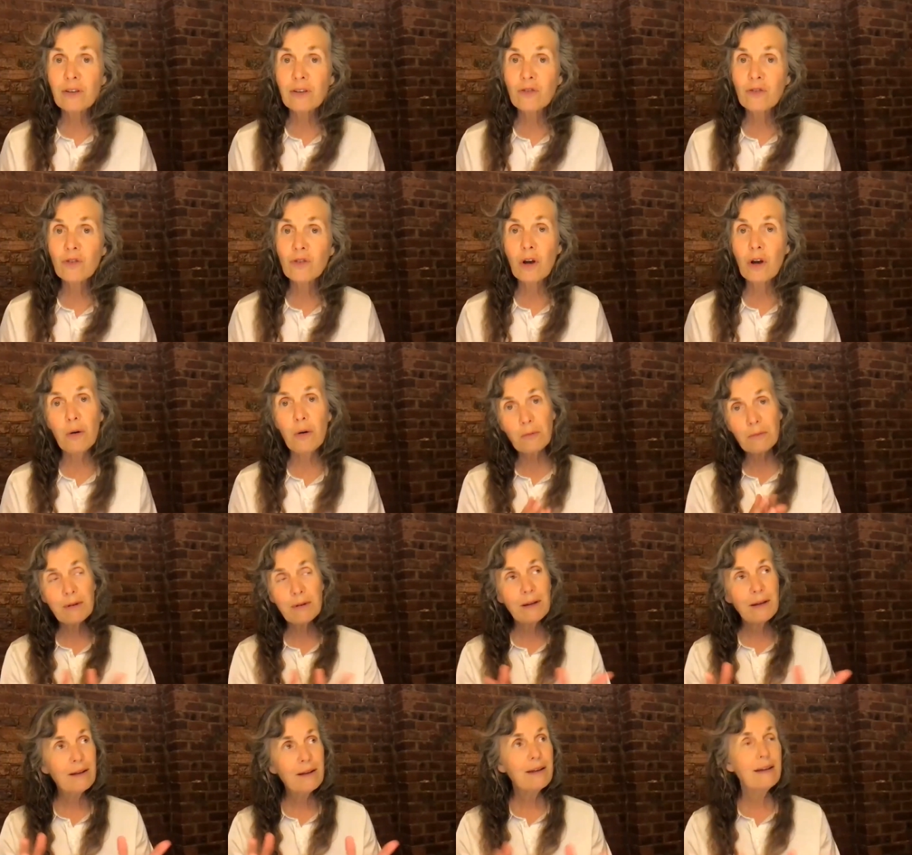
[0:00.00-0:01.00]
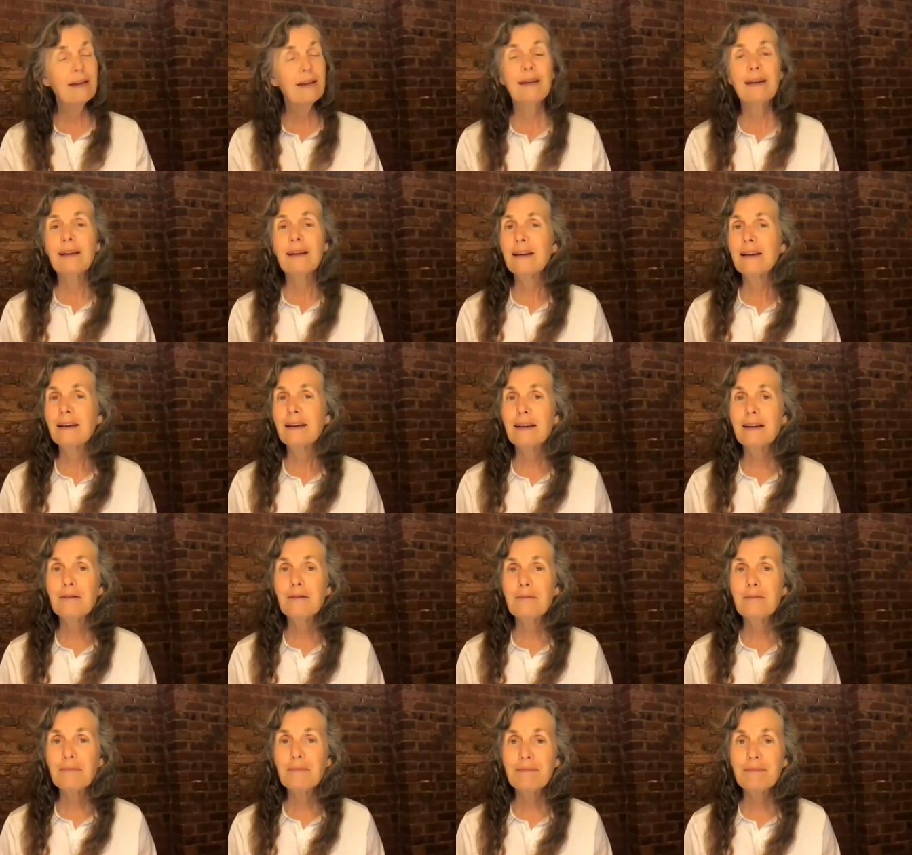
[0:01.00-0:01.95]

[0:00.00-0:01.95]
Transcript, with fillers: So um,